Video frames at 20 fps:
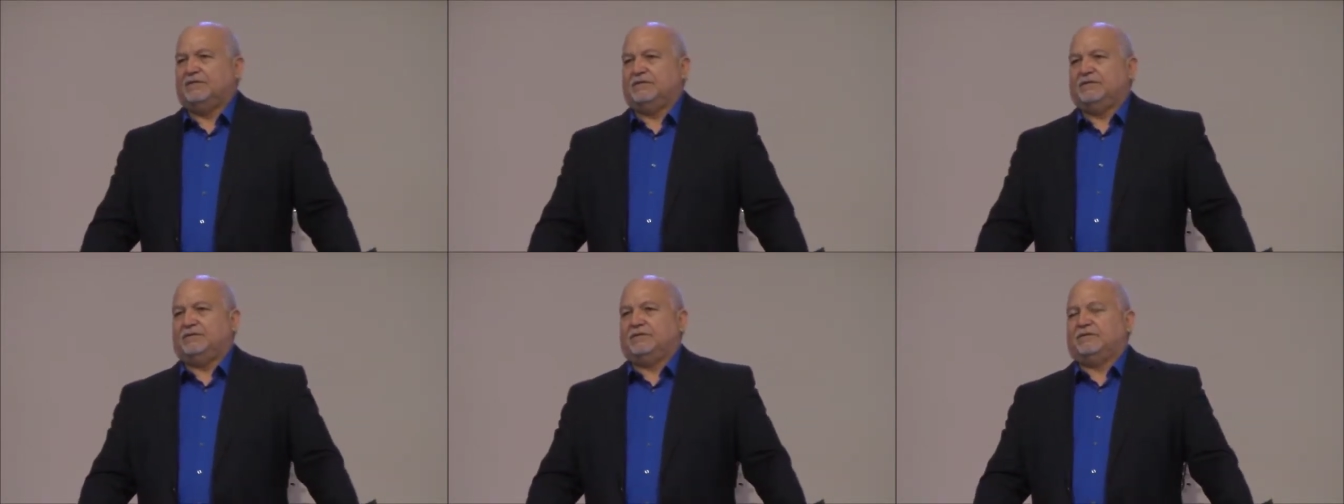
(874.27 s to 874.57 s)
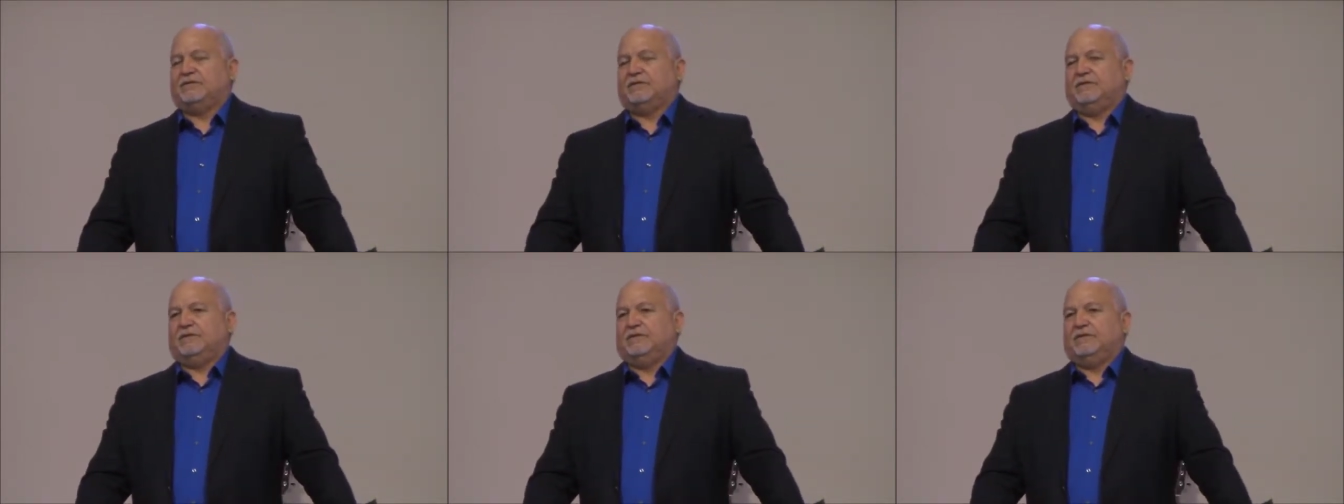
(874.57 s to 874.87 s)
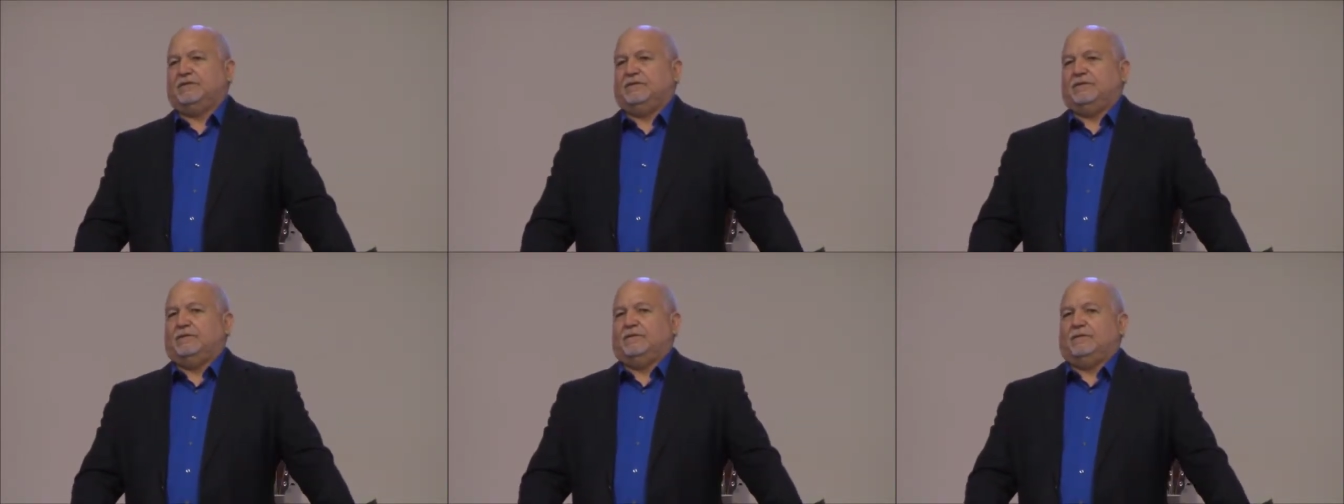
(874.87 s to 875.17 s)
You see?
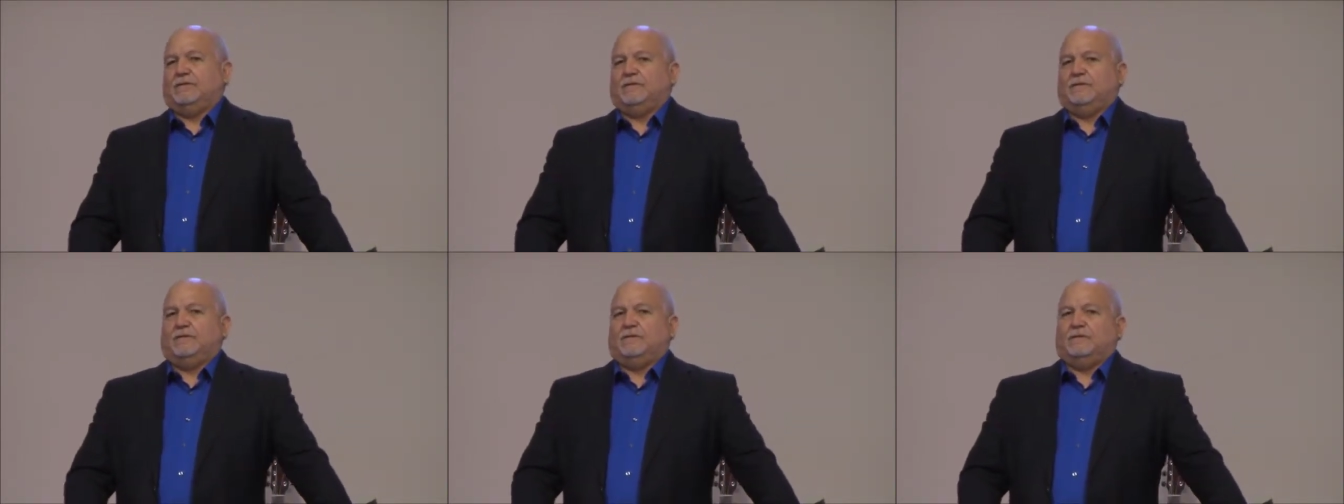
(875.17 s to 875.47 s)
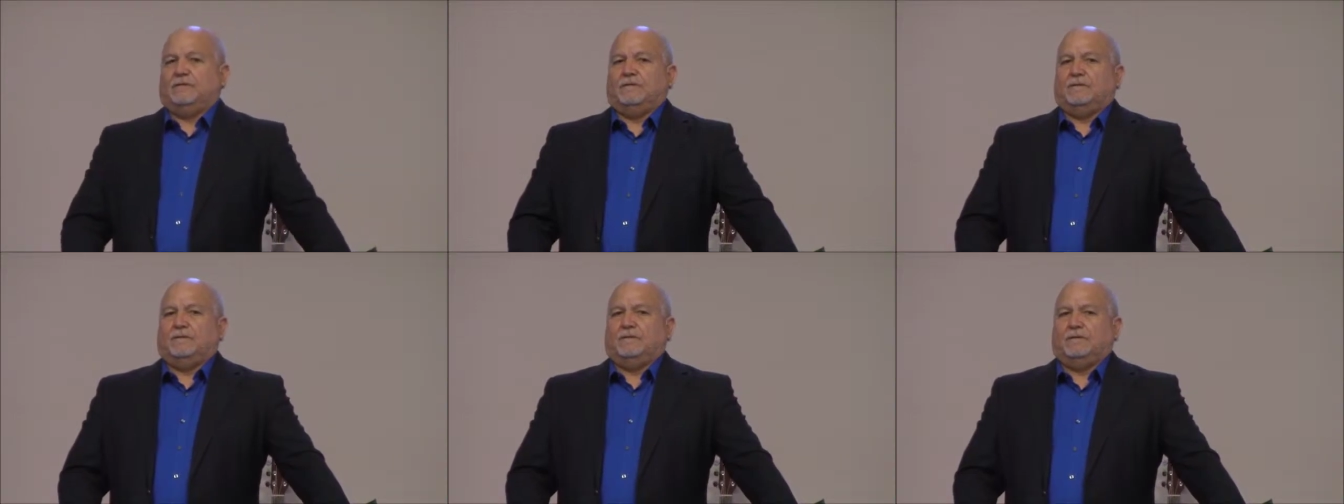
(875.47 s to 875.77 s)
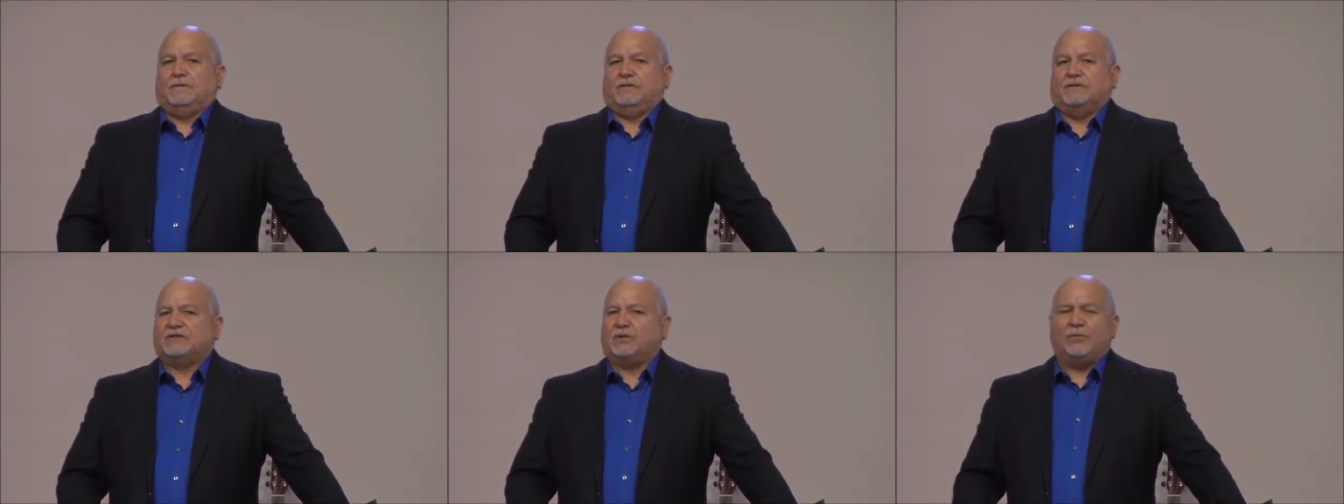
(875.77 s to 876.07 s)

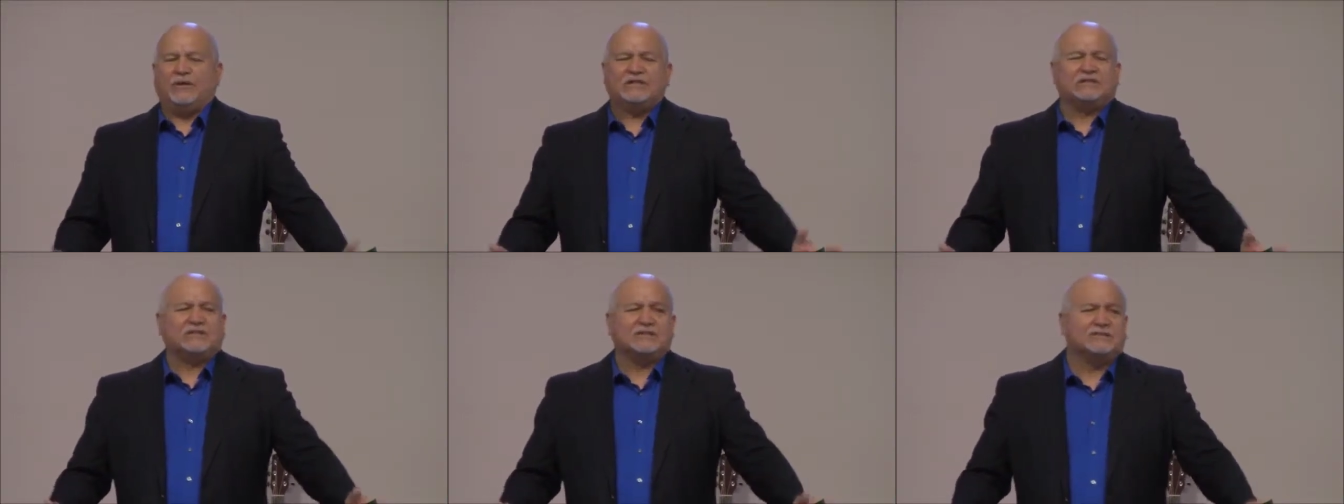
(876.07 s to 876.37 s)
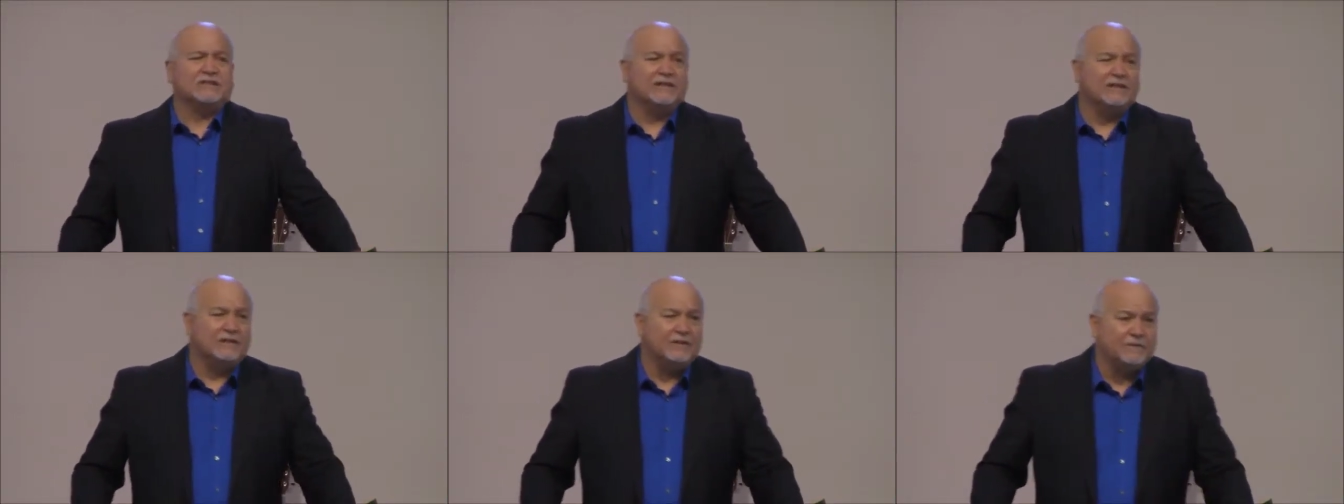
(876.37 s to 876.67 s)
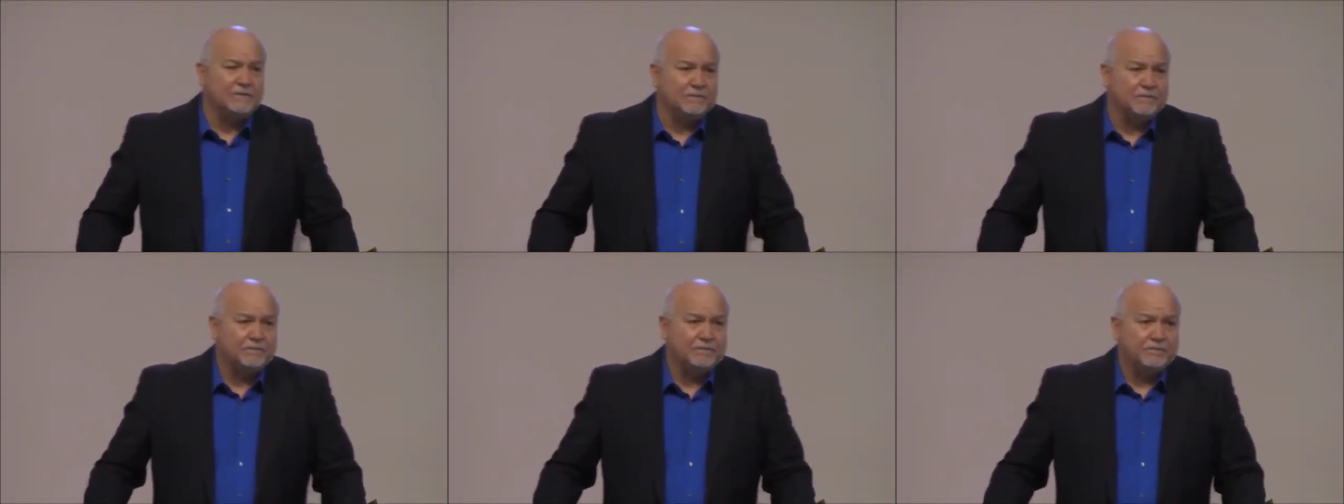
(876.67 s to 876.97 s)
It's a waste of
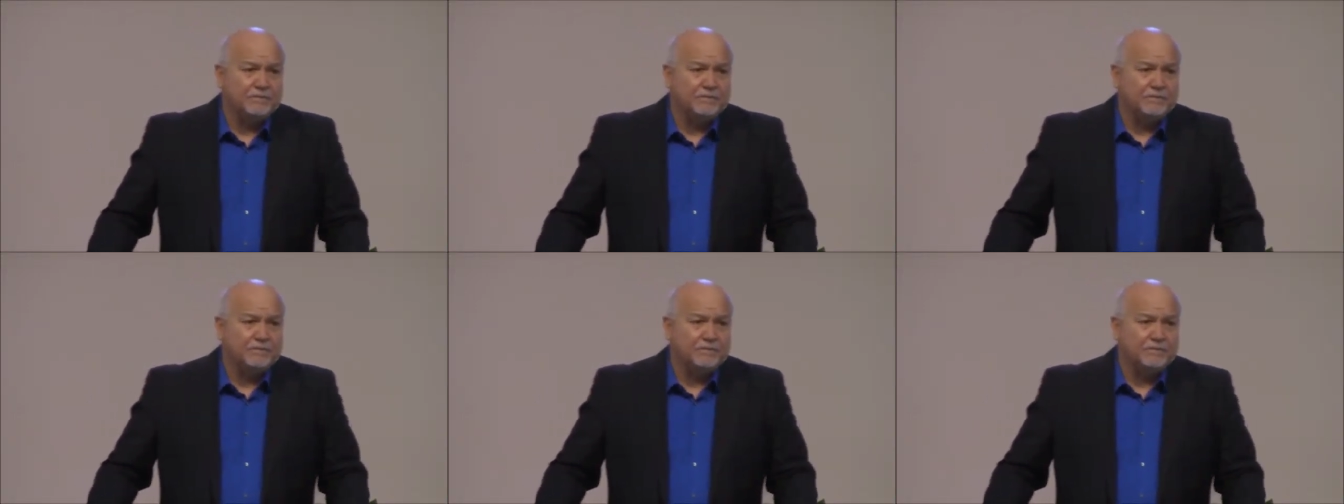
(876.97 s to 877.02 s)
time.